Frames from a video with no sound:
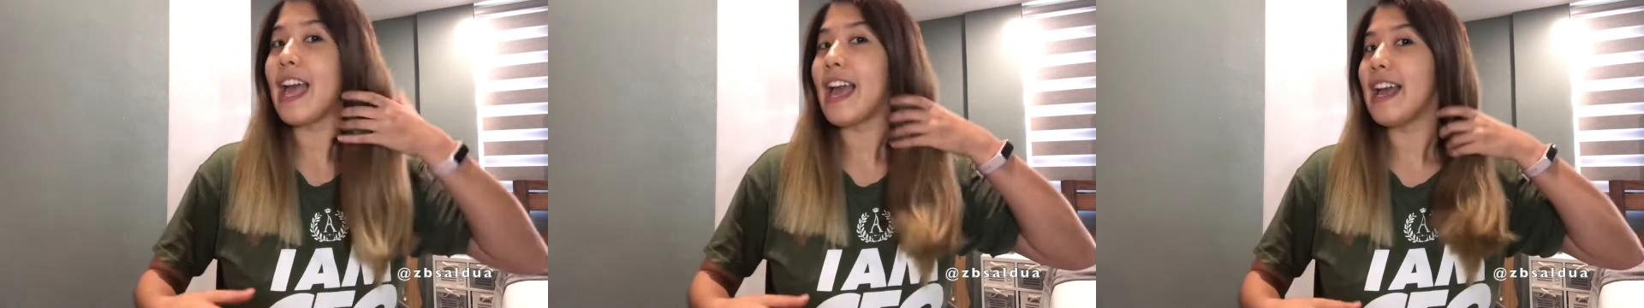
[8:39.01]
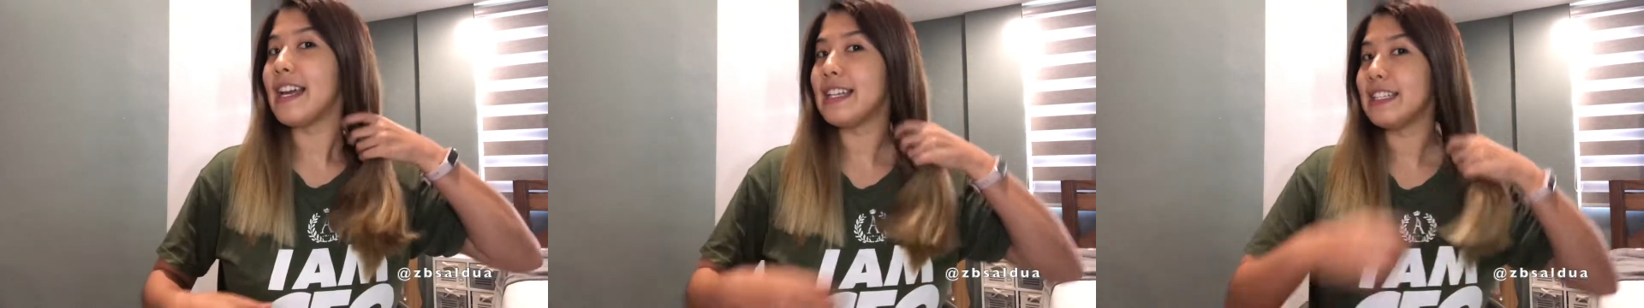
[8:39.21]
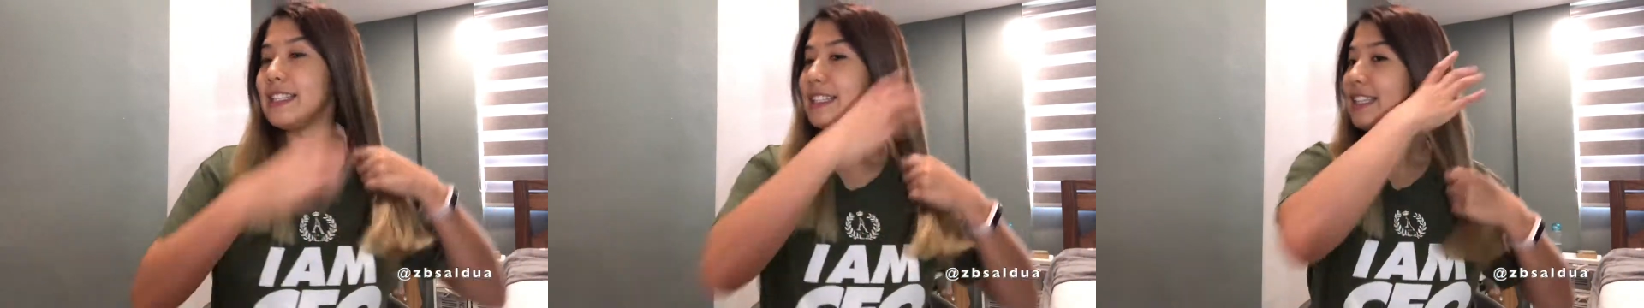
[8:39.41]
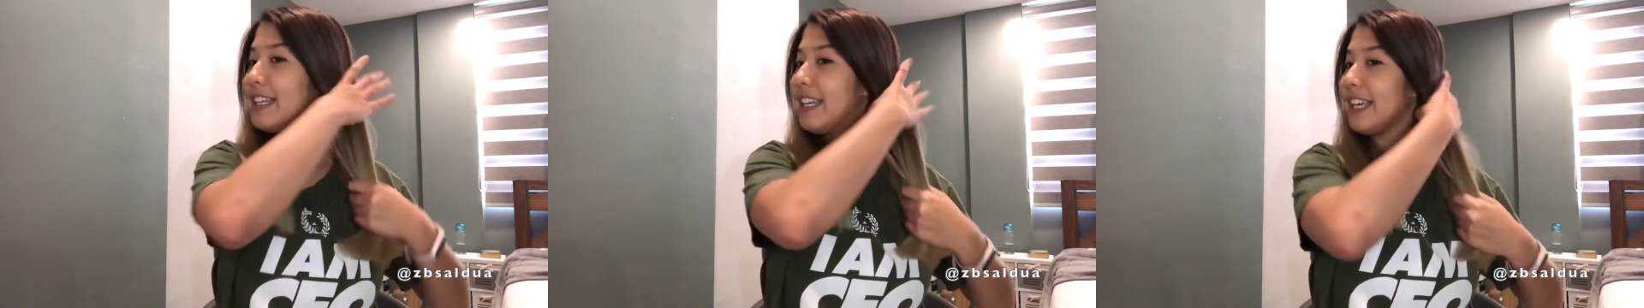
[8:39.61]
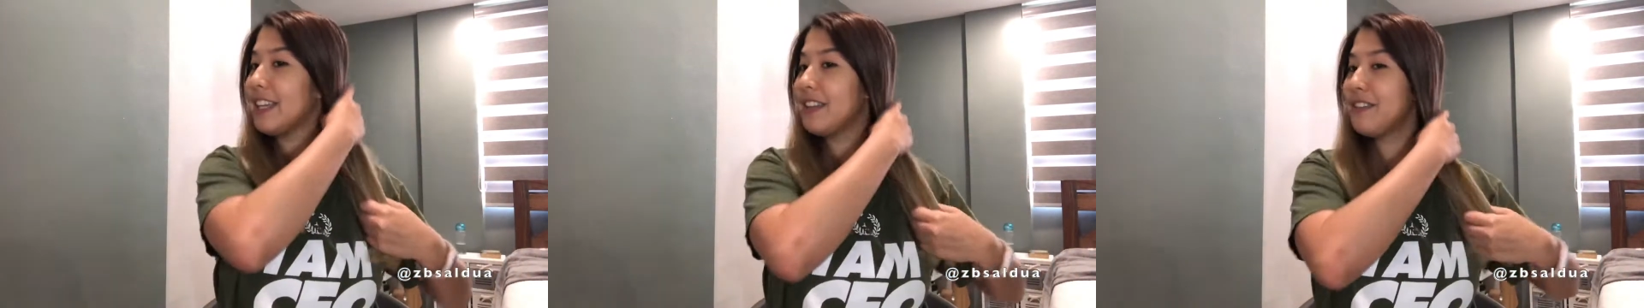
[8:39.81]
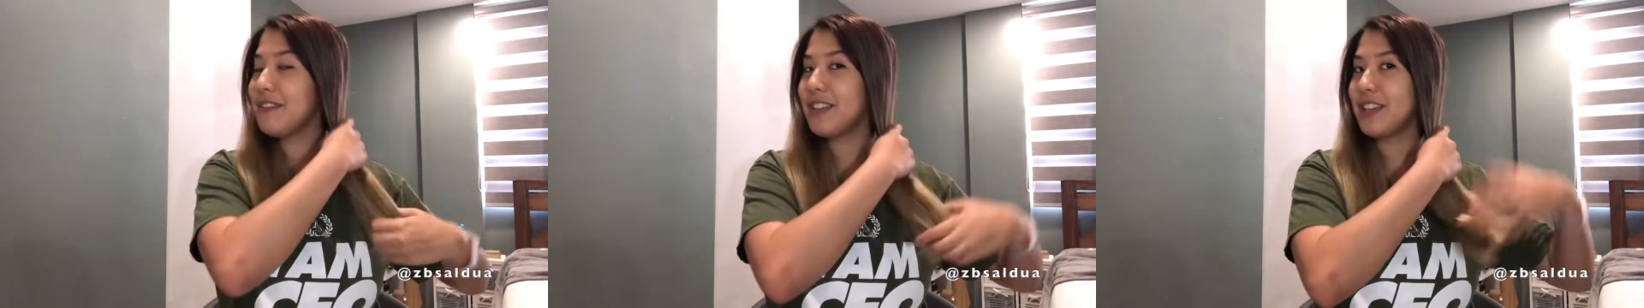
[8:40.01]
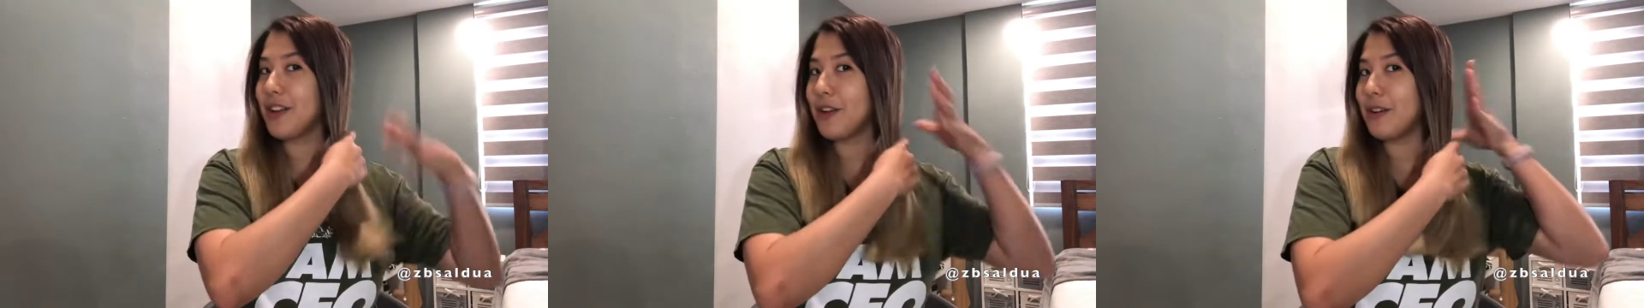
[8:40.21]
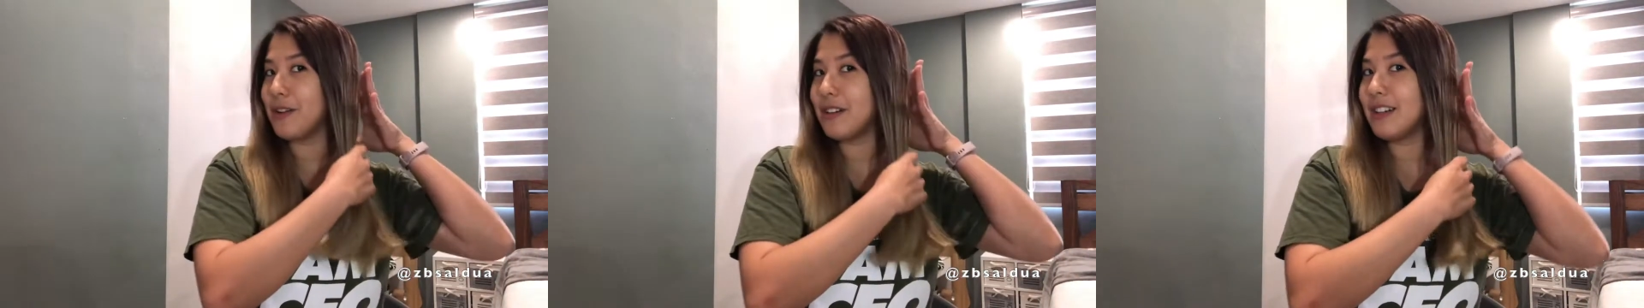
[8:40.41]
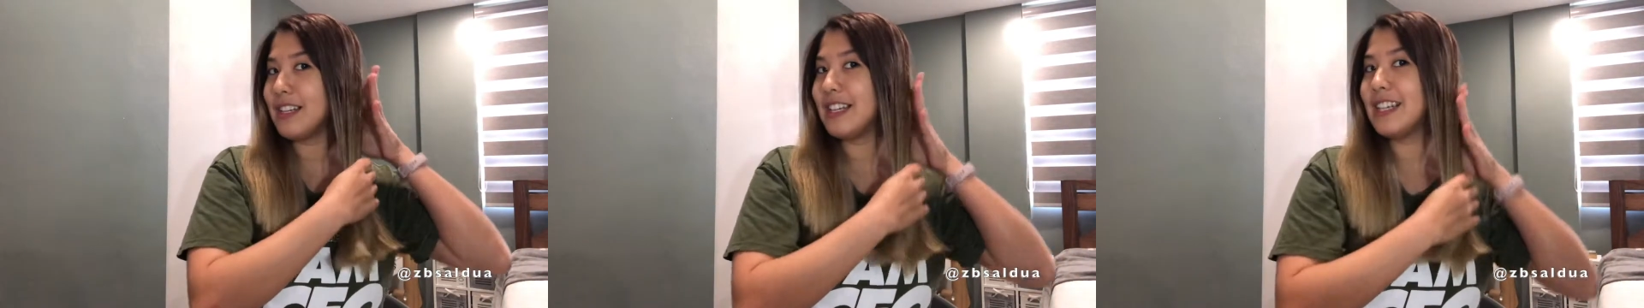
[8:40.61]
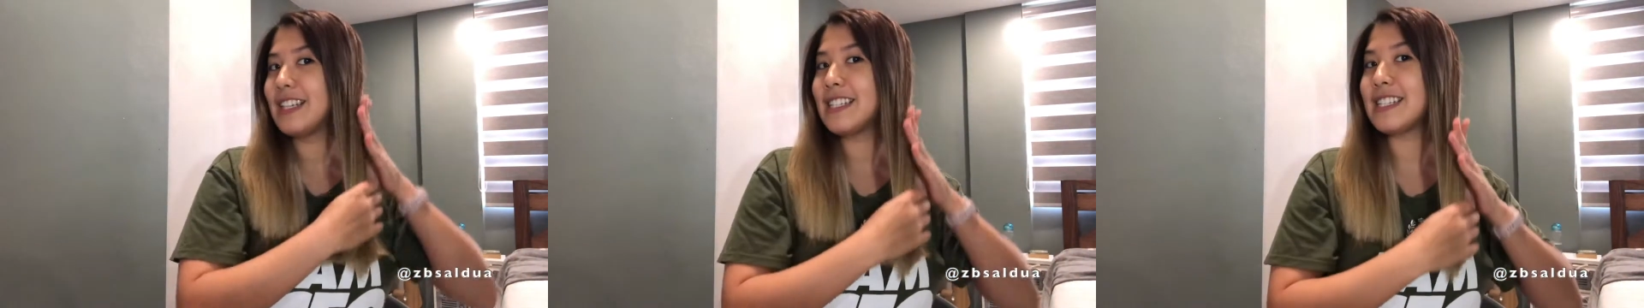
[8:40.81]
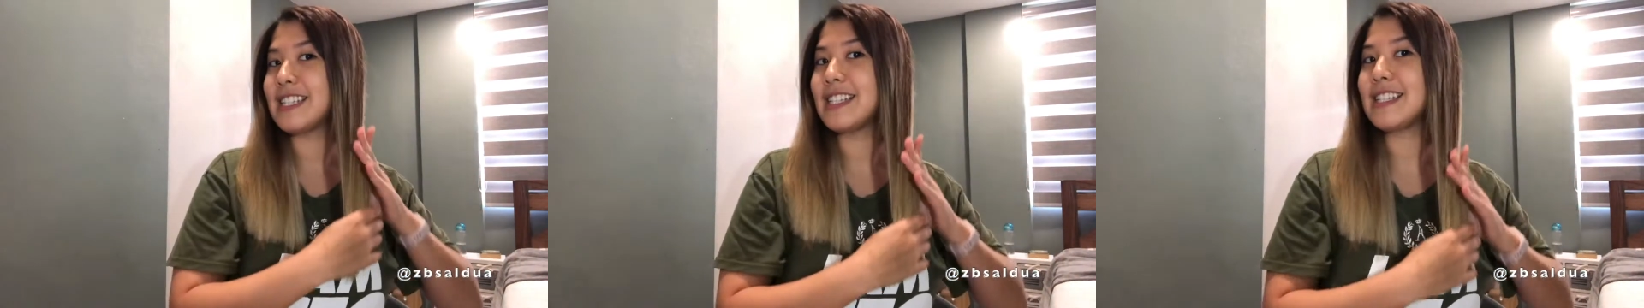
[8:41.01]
And in the video she